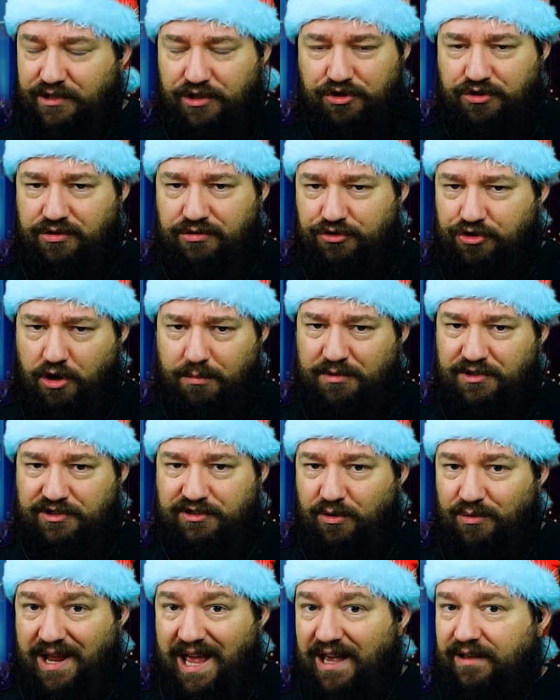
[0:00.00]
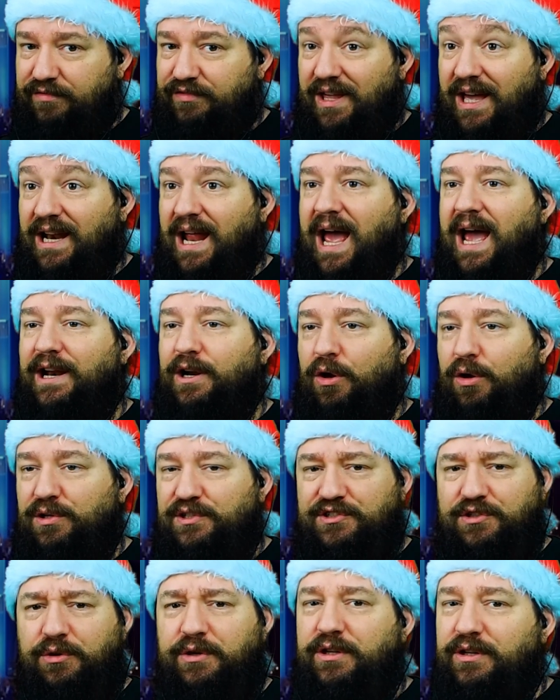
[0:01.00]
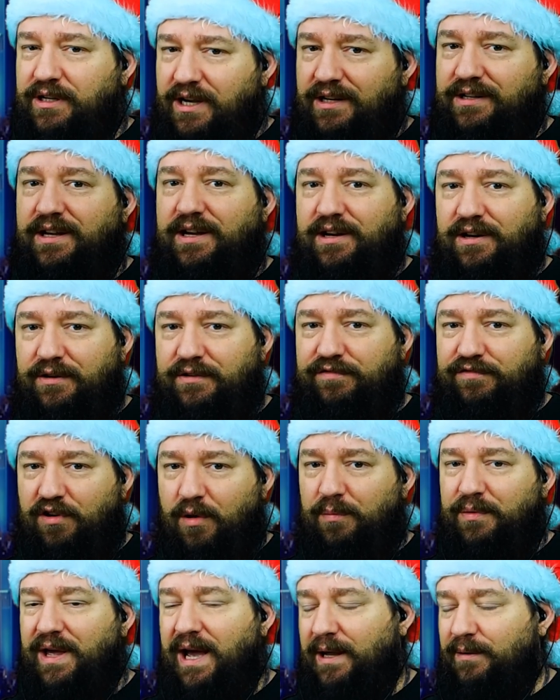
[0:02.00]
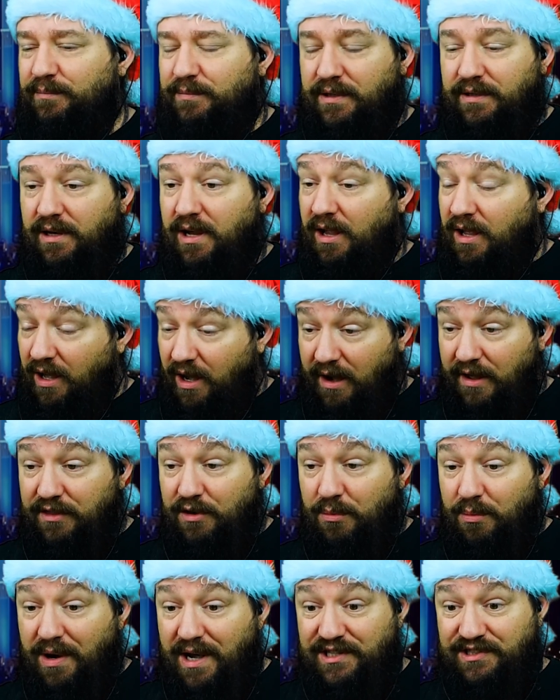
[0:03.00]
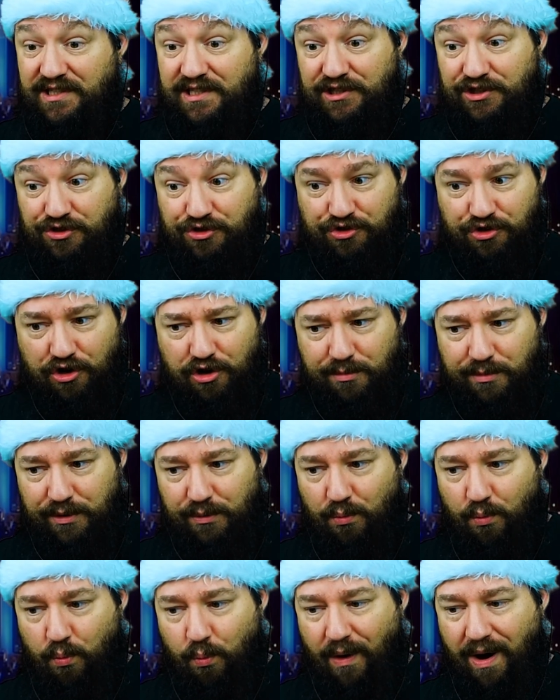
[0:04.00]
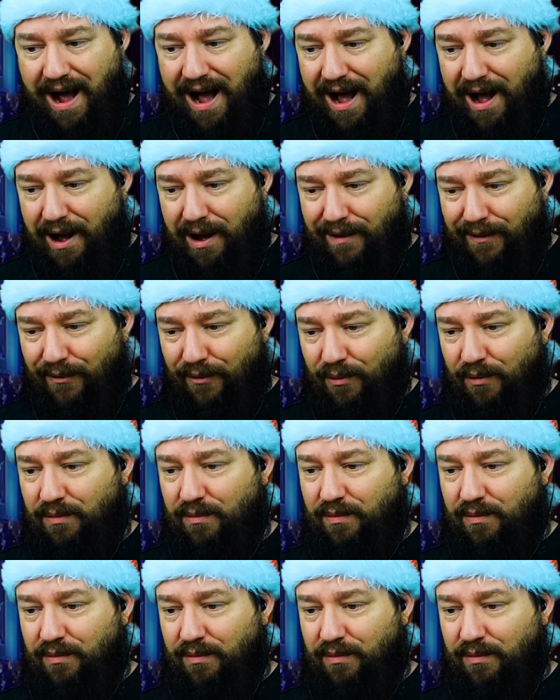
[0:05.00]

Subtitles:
the Germans don't have that at all. So you can hear it from that. But otherwise, his German, wow.